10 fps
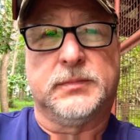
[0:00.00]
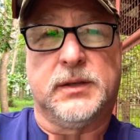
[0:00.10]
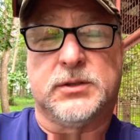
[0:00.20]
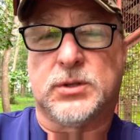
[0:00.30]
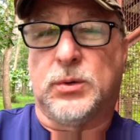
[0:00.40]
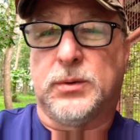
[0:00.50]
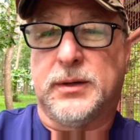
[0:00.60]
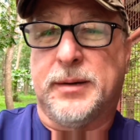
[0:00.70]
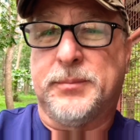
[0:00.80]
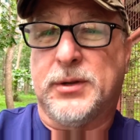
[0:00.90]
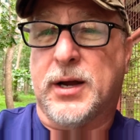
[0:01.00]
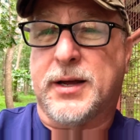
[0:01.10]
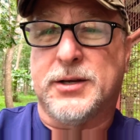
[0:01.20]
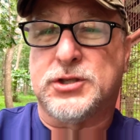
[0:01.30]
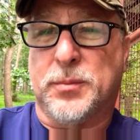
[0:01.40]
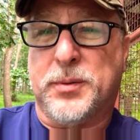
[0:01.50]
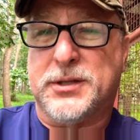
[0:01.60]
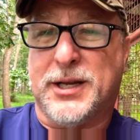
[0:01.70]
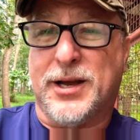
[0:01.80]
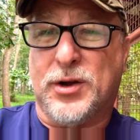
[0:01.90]
so I'm not going to jump
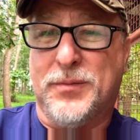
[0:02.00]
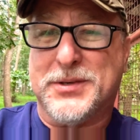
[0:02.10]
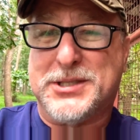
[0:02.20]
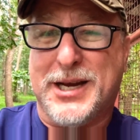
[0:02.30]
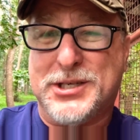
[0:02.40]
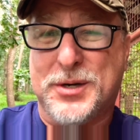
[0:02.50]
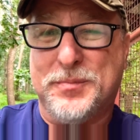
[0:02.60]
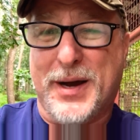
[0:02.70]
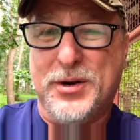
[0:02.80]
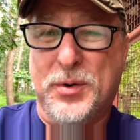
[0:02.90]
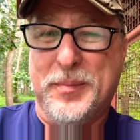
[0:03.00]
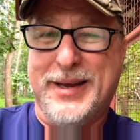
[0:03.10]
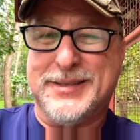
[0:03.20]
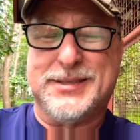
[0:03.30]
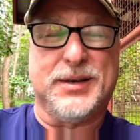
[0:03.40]
into that conversation by no means,